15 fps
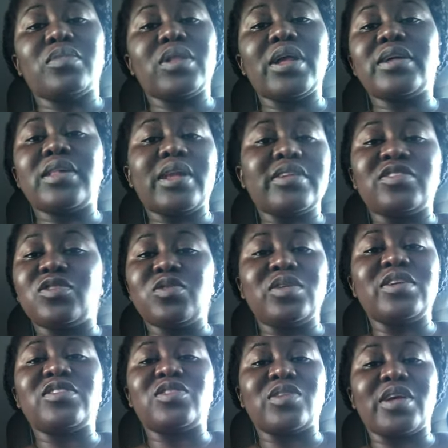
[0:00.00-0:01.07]
let's do
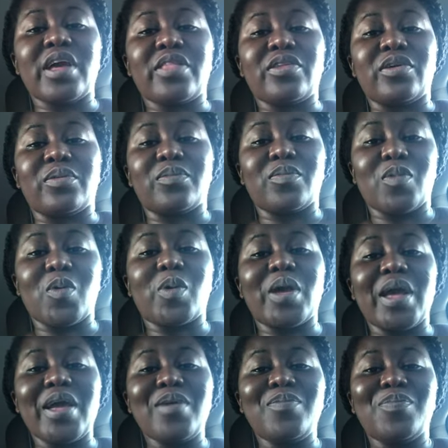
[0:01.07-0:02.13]
this together,
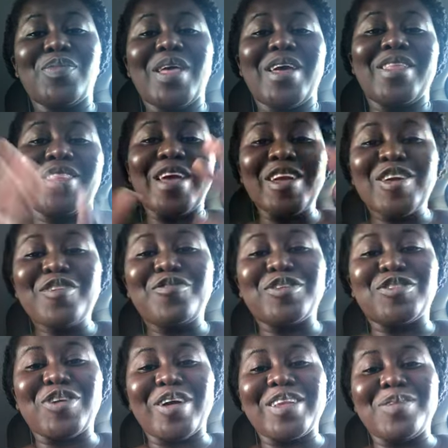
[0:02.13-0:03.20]
okay? Thank you for
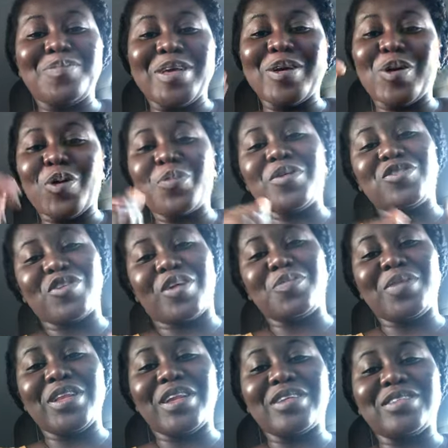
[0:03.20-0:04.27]
joining me. Hope you join
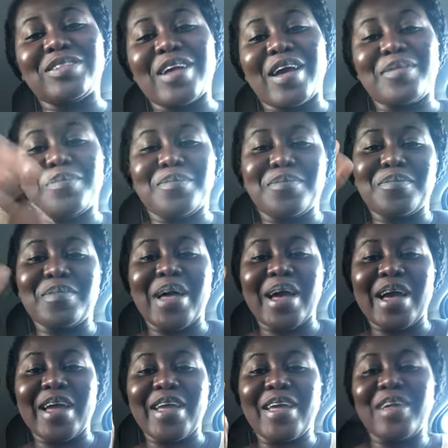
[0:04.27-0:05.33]
me next time.
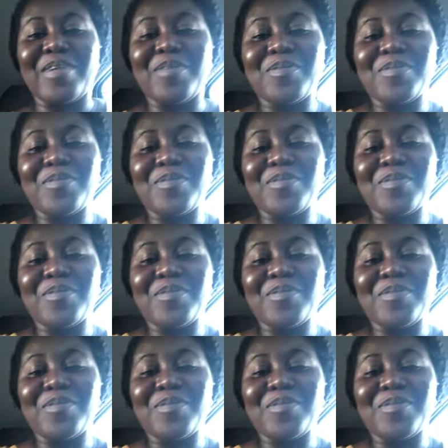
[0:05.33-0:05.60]
Bye.